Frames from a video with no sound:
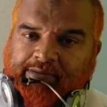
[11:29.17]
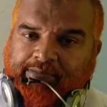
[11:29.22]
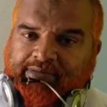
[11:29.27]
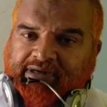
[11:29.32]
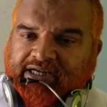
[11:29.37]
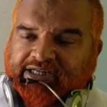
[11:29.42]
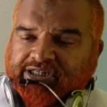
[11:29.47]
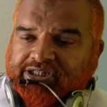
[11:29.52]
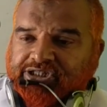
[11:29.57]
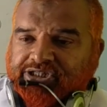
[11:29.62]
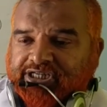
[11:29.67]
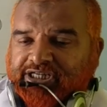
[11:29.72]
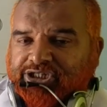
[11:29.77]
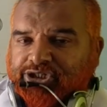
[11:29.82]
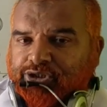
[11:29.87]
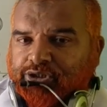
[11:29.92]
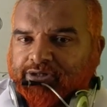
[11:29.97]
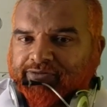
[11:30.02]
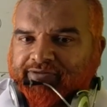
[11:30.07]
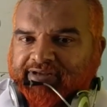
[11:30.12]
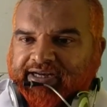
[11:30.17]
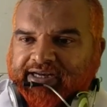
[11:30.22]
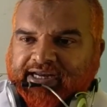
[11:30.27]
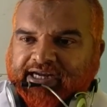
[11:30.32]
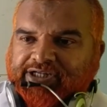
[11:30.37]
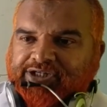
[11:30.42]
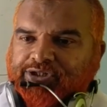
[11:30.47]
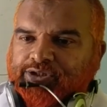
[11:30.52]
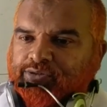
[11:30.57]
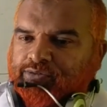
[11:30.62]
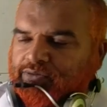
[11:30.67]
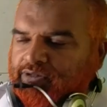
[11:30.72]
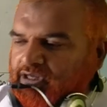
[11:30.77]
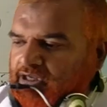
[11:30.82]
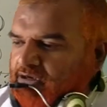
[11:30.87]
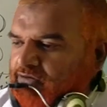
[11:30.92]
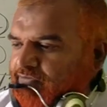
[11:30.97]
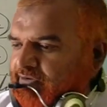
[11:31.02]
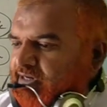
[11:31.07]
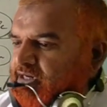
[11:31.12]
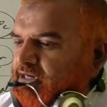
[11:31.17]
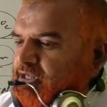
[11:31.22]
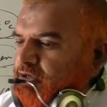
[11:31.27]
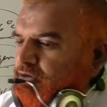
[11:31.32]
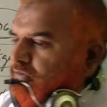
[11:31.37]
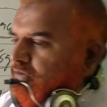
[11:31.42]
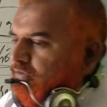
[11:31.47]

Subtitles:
because it is sexually very active, right?